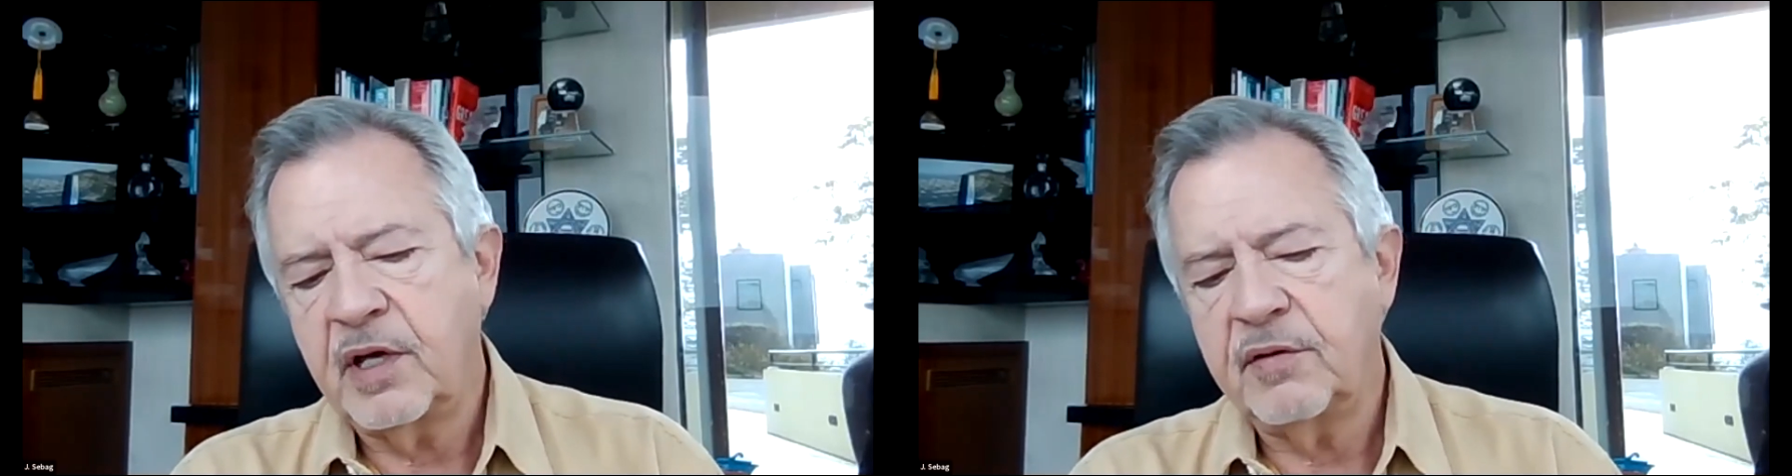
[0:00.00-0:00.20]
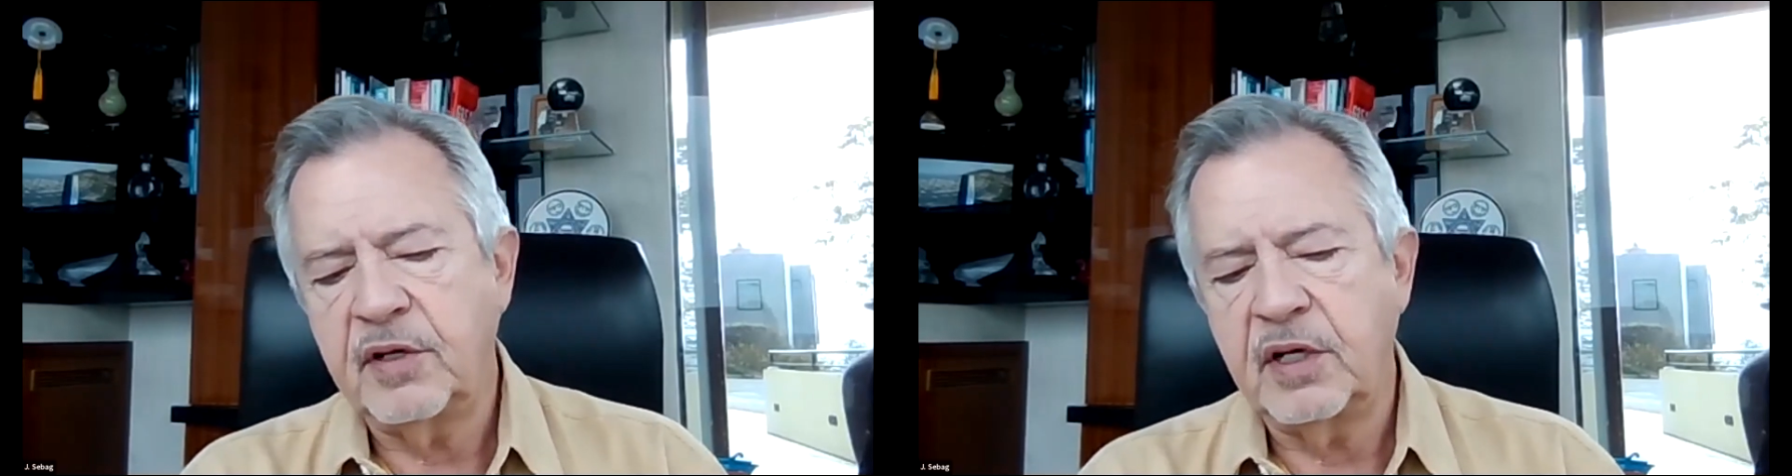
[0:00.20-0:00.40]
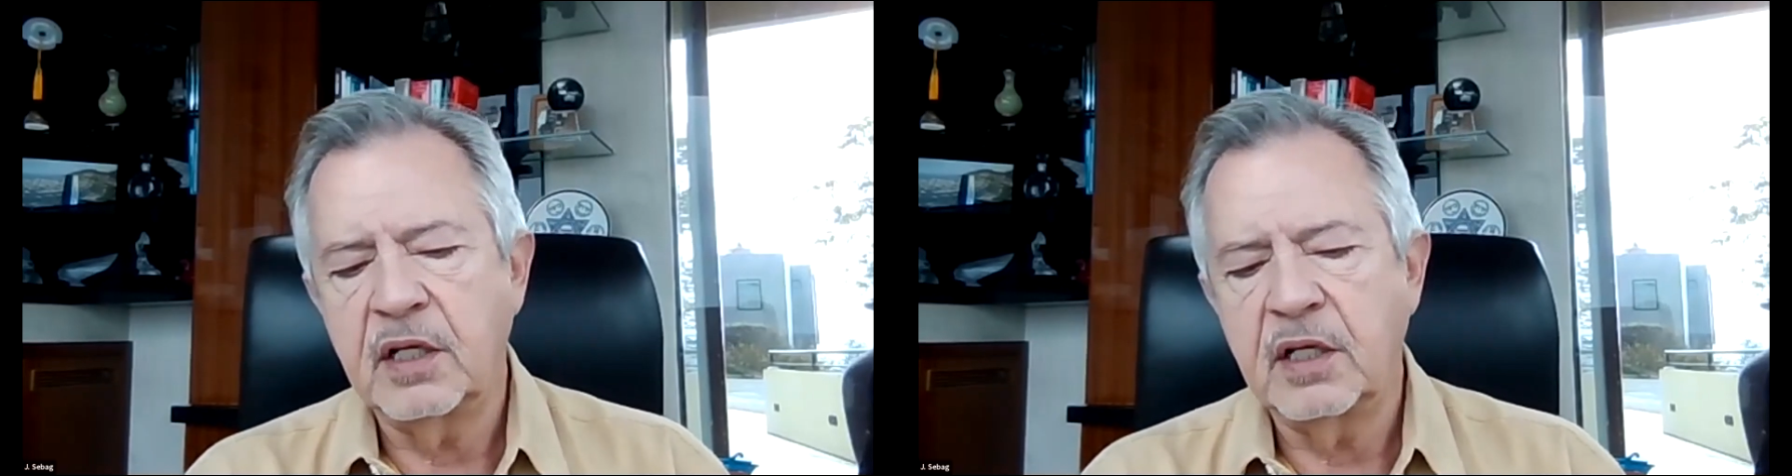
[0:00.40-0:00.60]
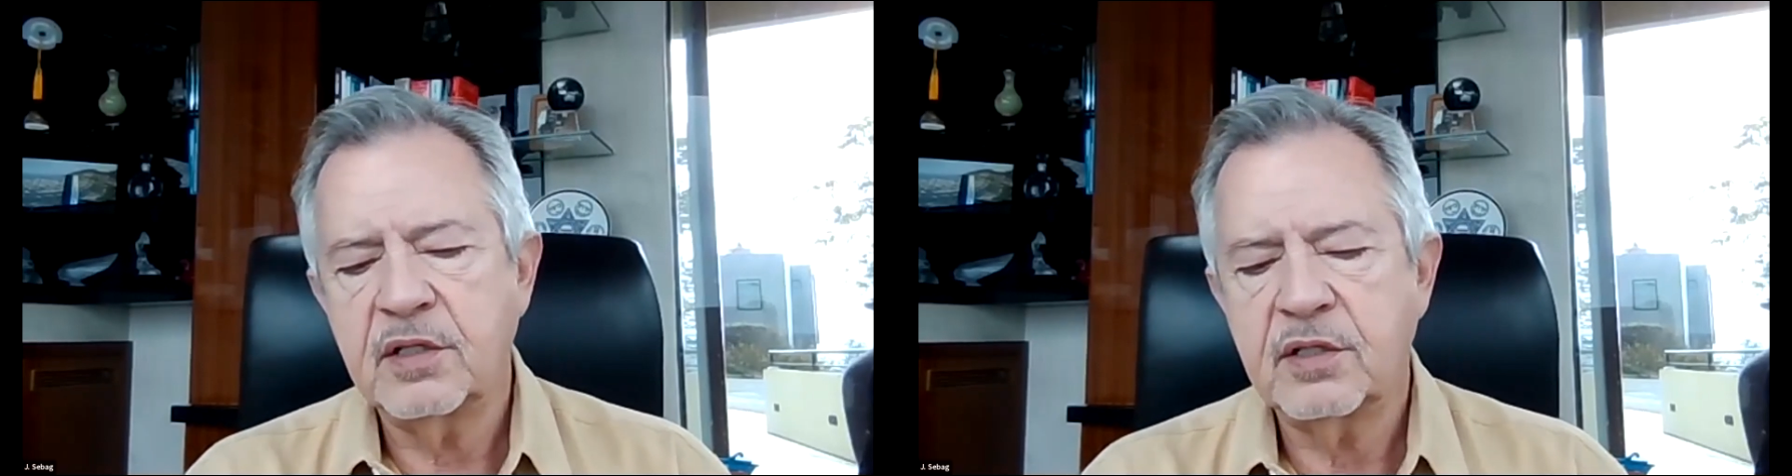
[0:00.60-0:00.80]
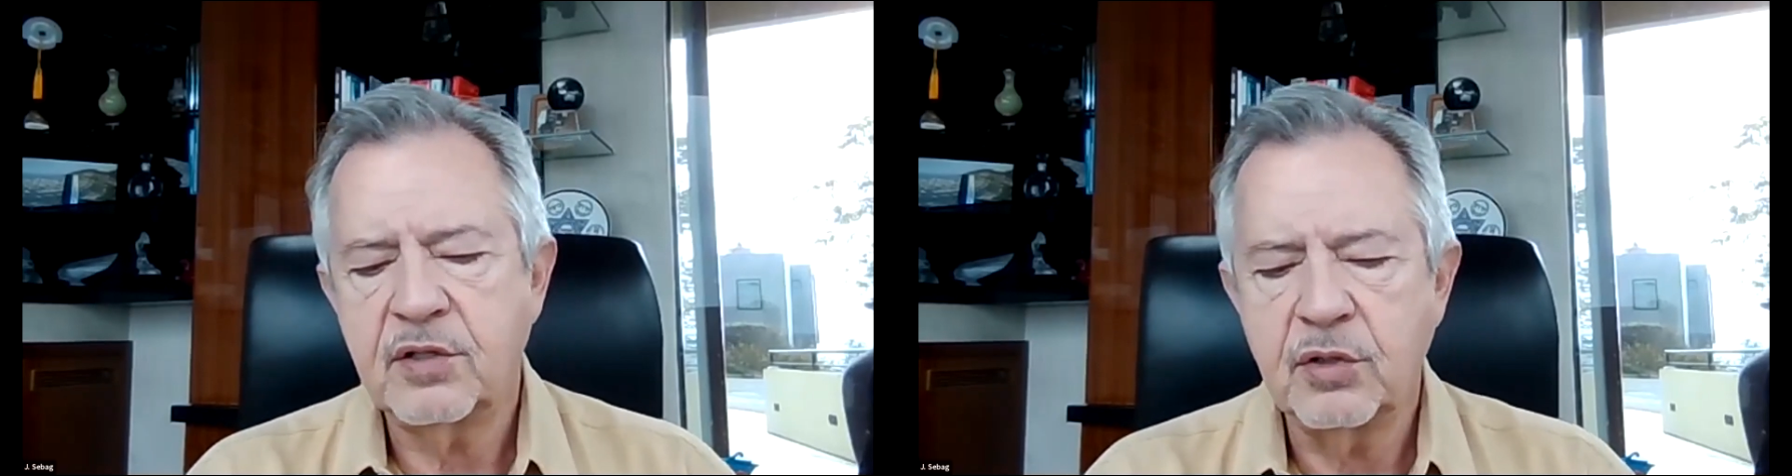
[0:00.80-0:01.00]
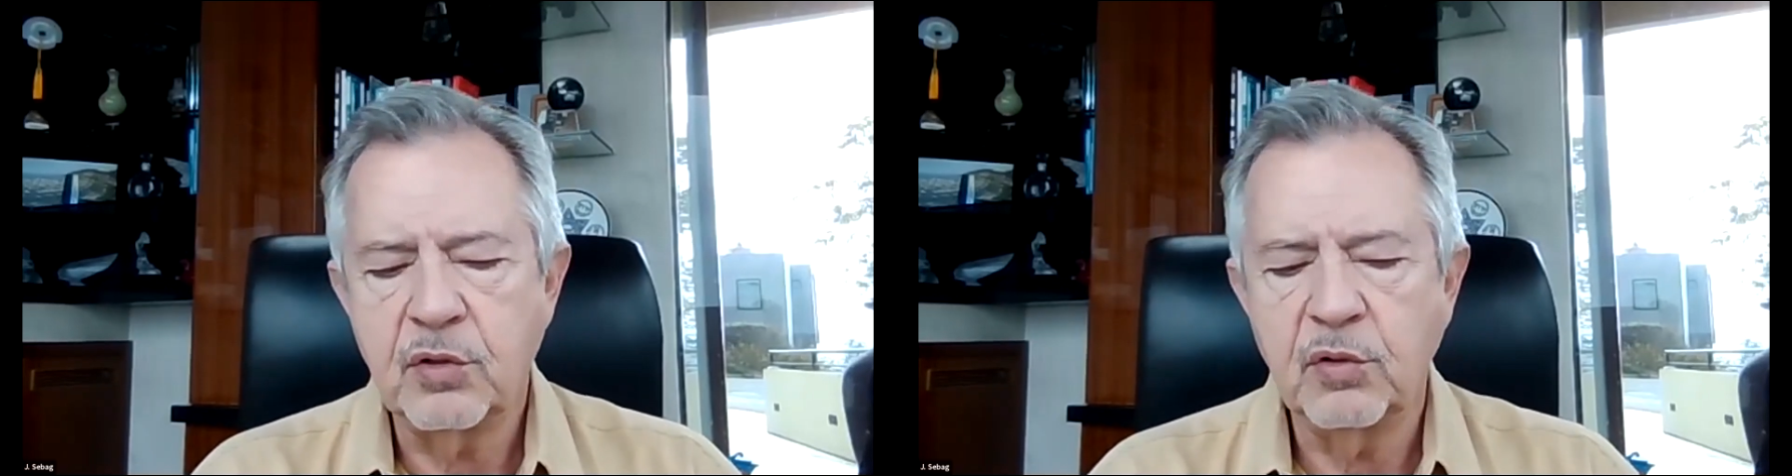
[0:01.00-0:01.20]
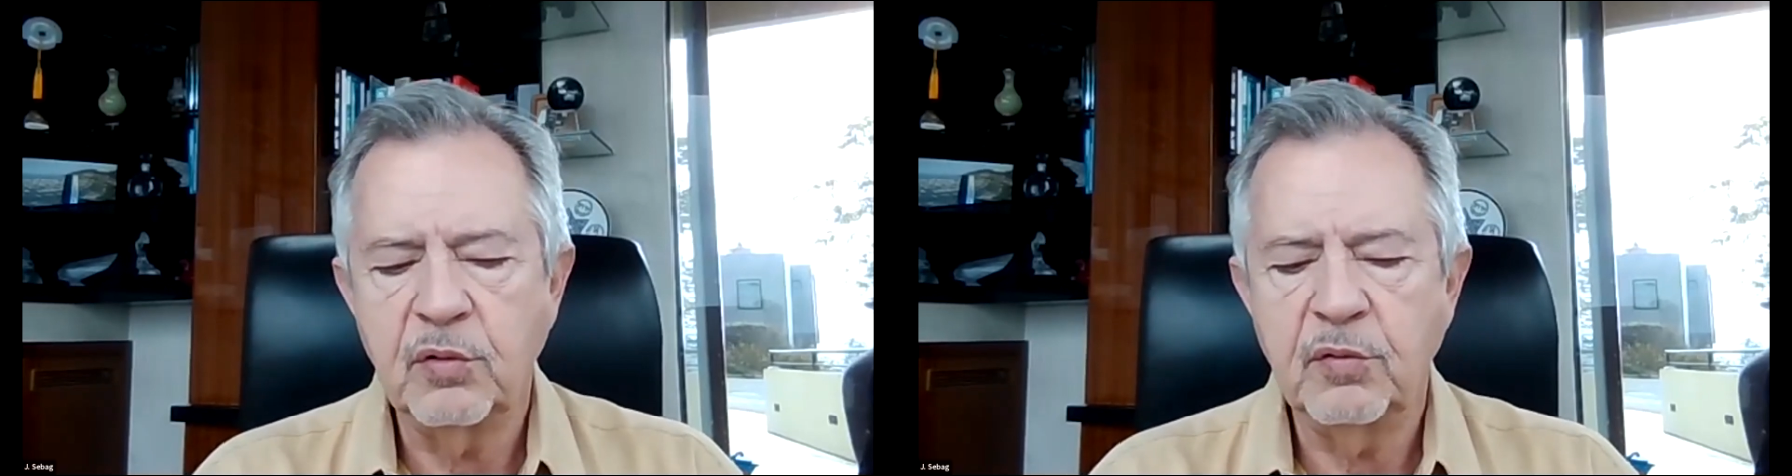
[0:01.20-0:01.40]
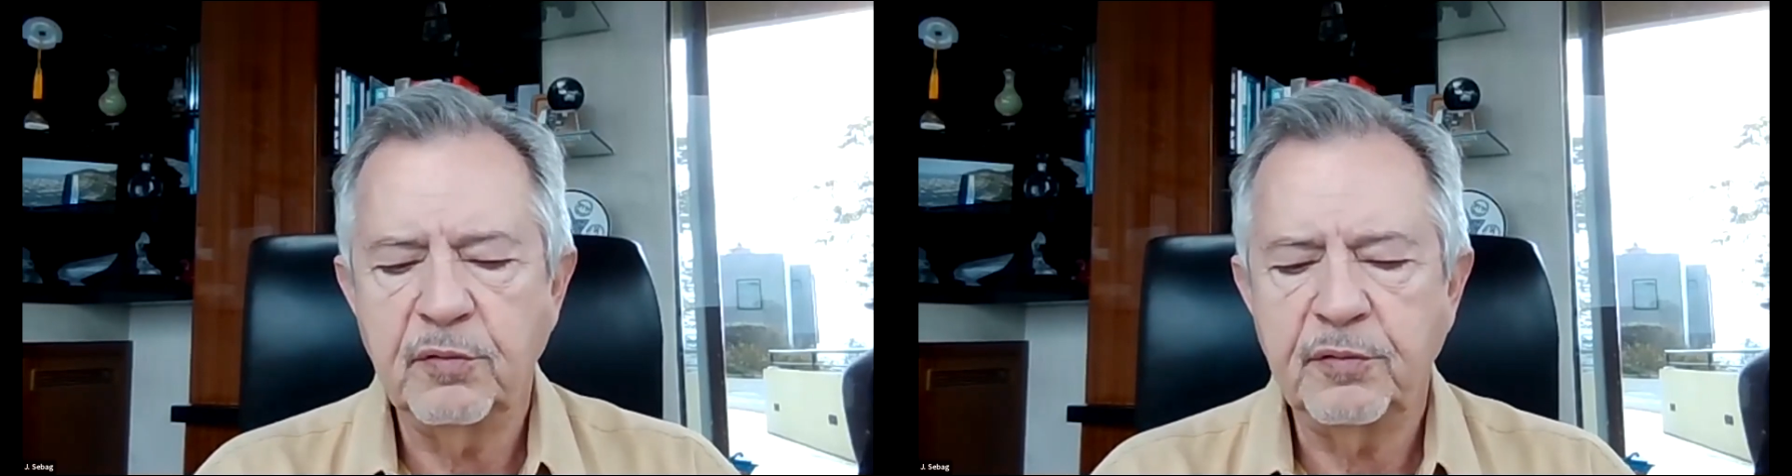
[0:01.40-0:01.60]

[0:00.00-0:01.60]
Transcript: evidence to